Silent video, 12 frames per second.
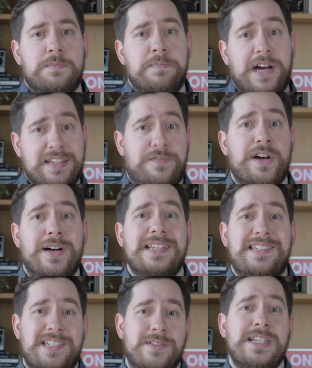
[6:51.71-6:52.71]
But I felt I
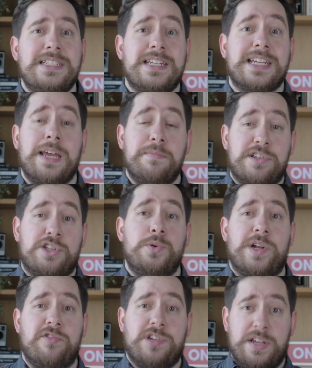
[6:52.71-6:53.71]
still needed to keep the
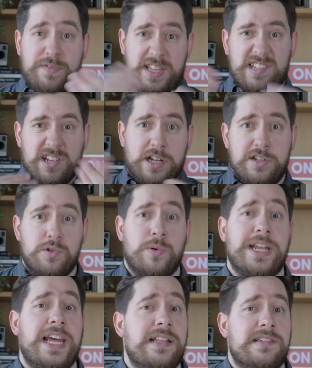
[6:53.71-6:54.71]
200D for this kind of
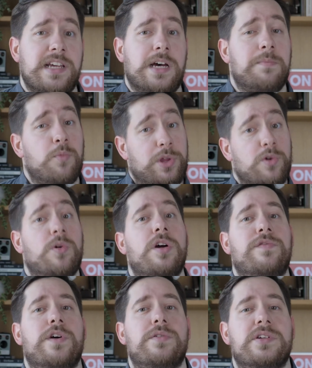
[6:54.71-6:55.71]
talking head setup with
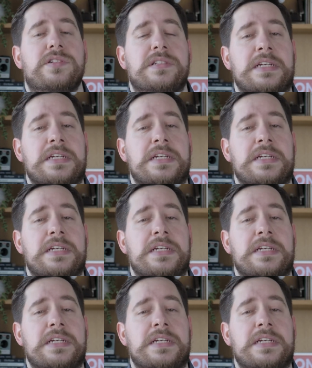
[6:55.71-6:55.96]
autofocus.